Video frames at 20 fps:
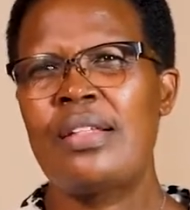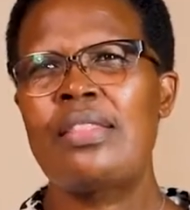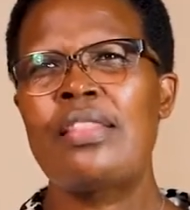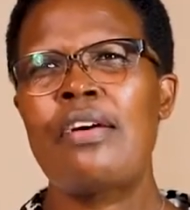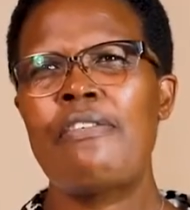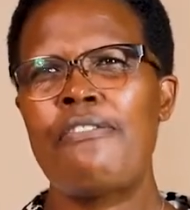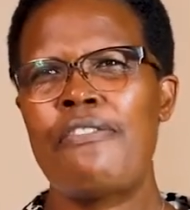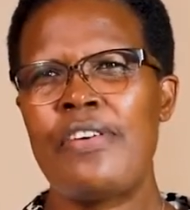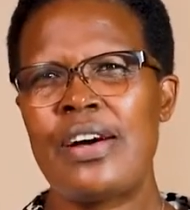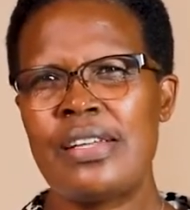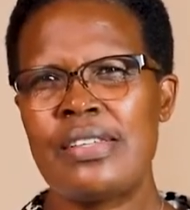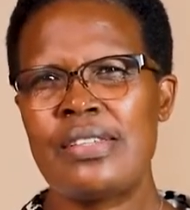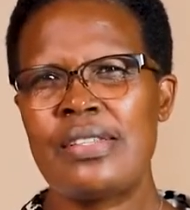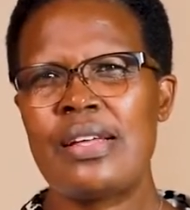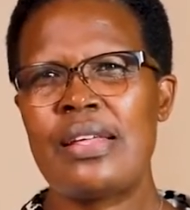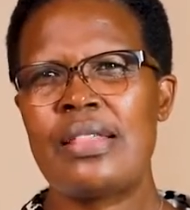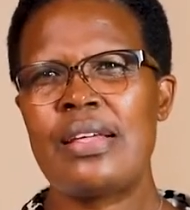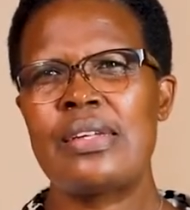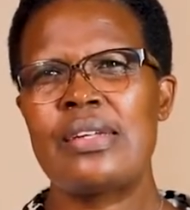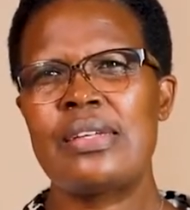the
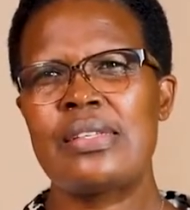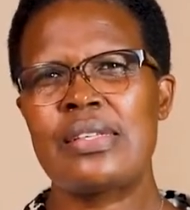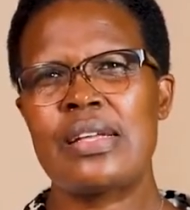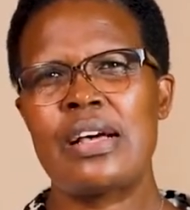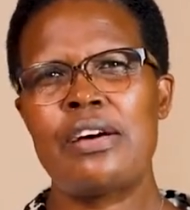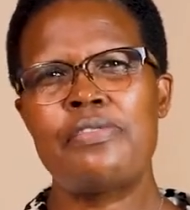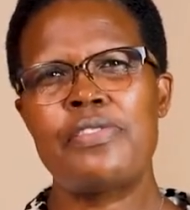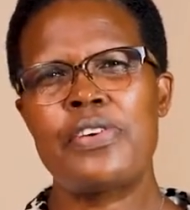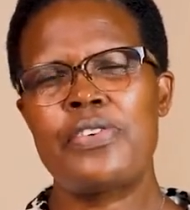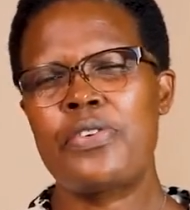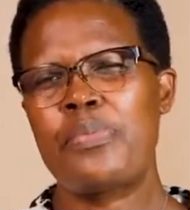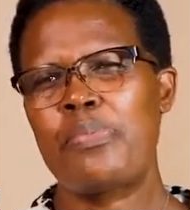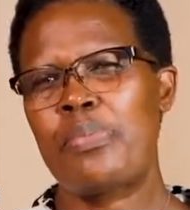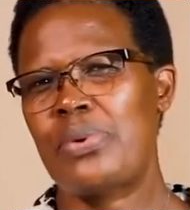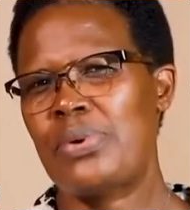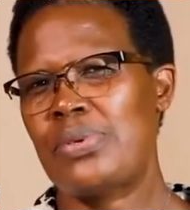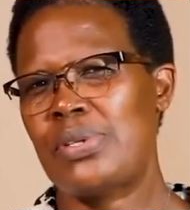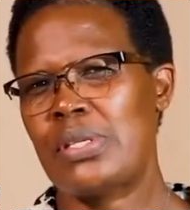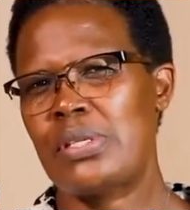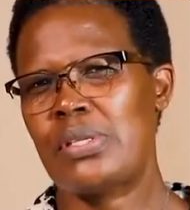faster the discovery
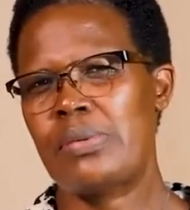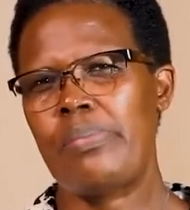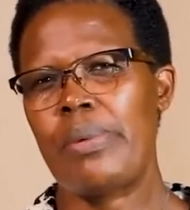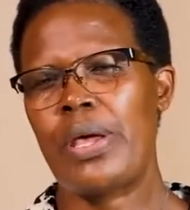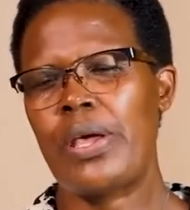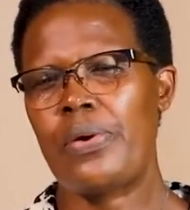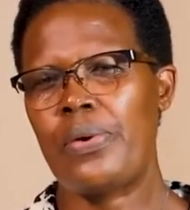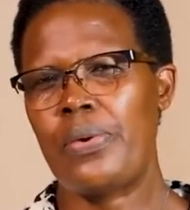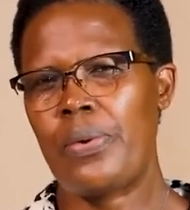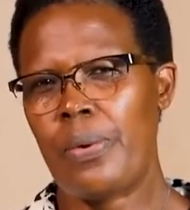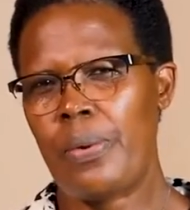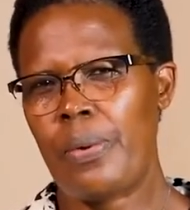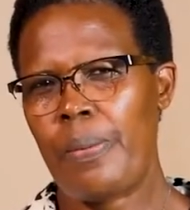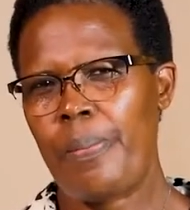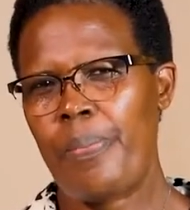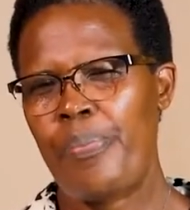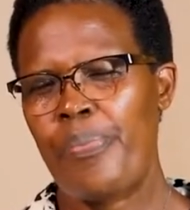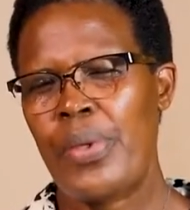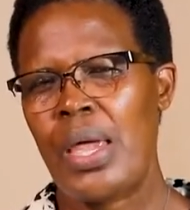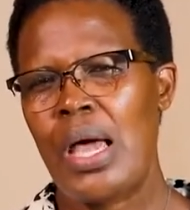process may go.
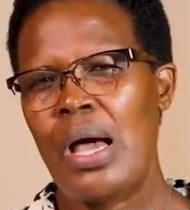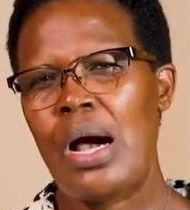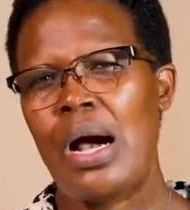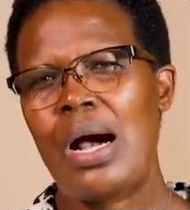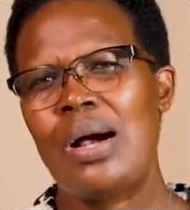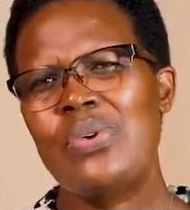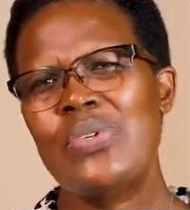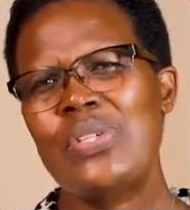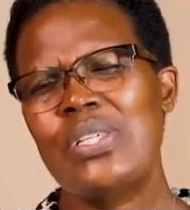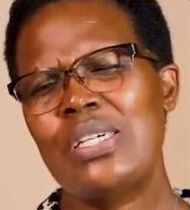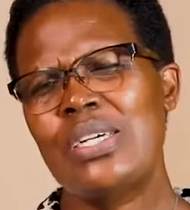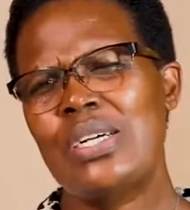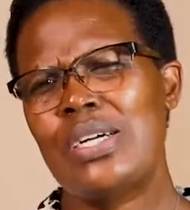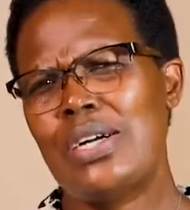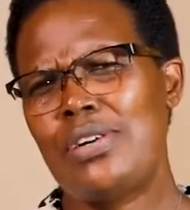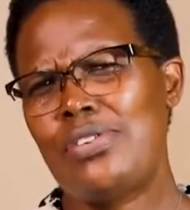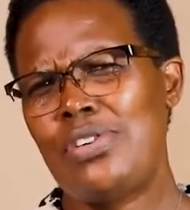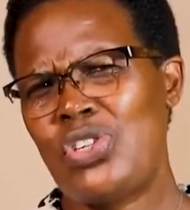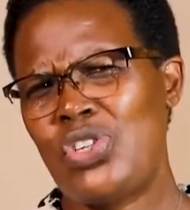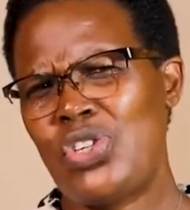I was
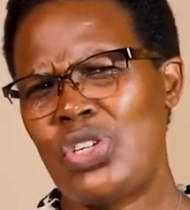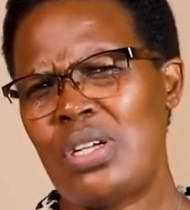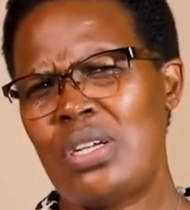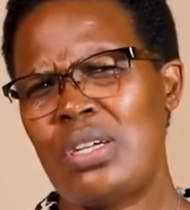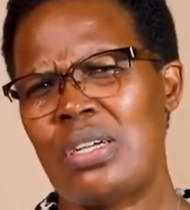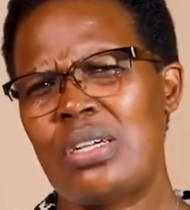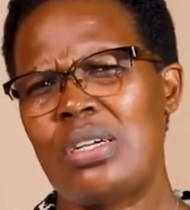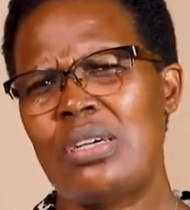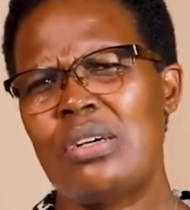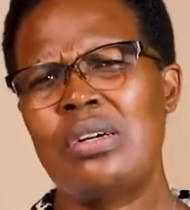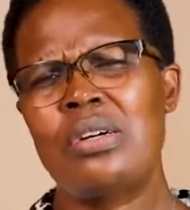encouraging